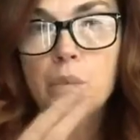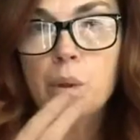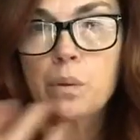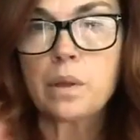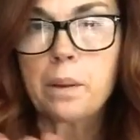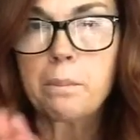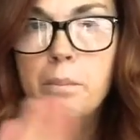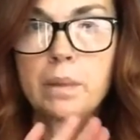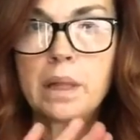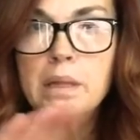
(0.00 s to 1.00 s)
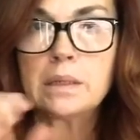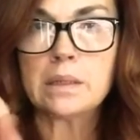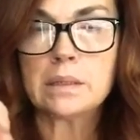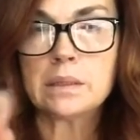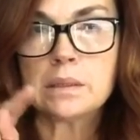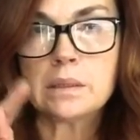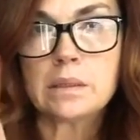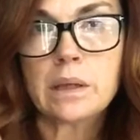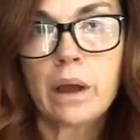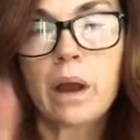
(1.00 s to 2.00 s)
to blend. You guys can
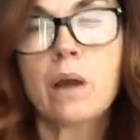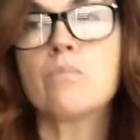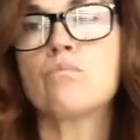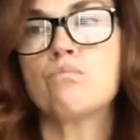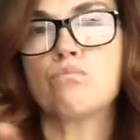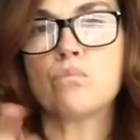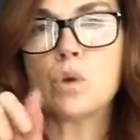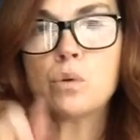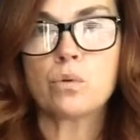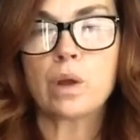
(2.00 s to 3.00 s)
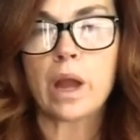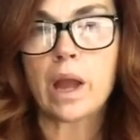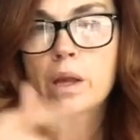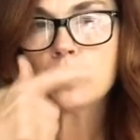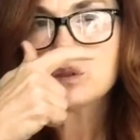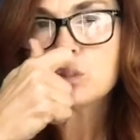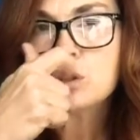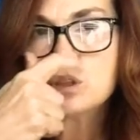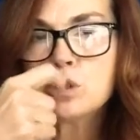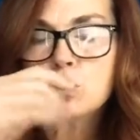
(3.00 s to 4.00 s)
use a tissue, a
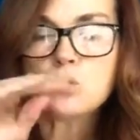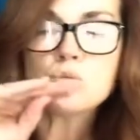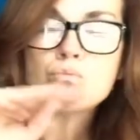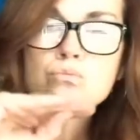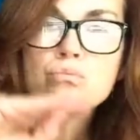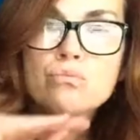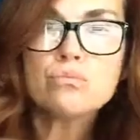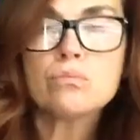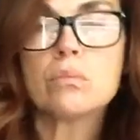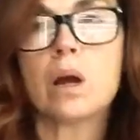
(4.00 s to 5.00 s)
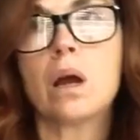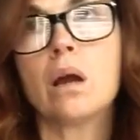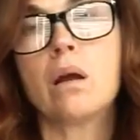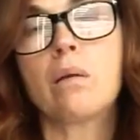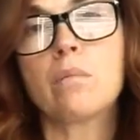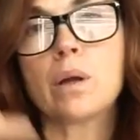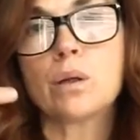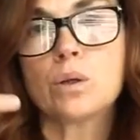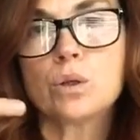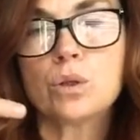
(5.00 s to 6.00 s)
Q-tip,
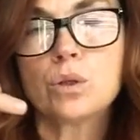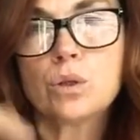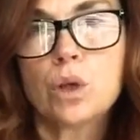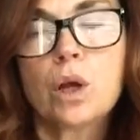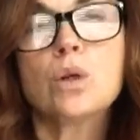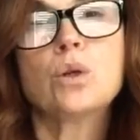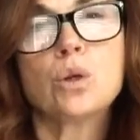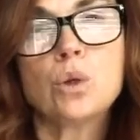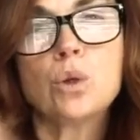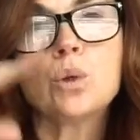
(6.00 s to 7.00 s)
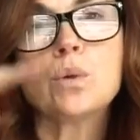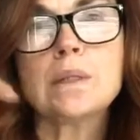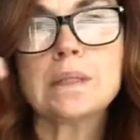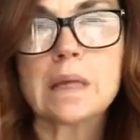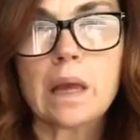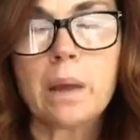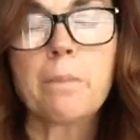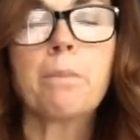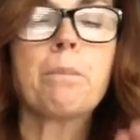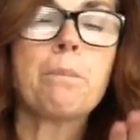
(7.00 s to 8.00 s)
a paper towel. Last resort would be a
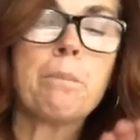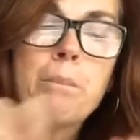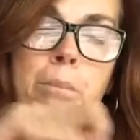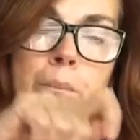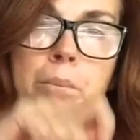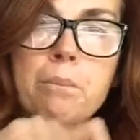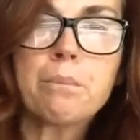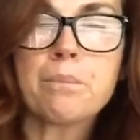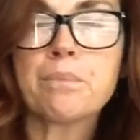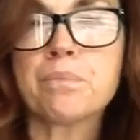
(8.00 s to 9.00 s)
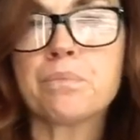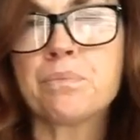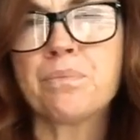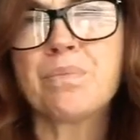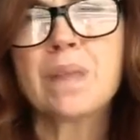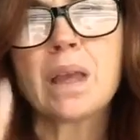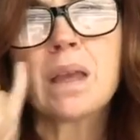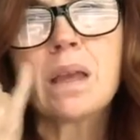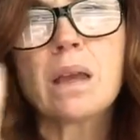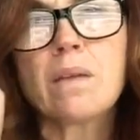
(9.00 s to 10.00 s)
finger, because a finger
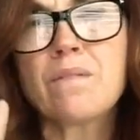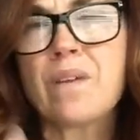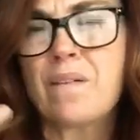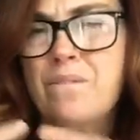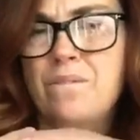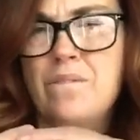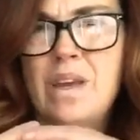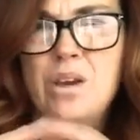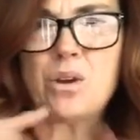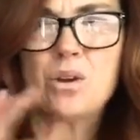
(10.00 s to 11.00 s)
kind of adds your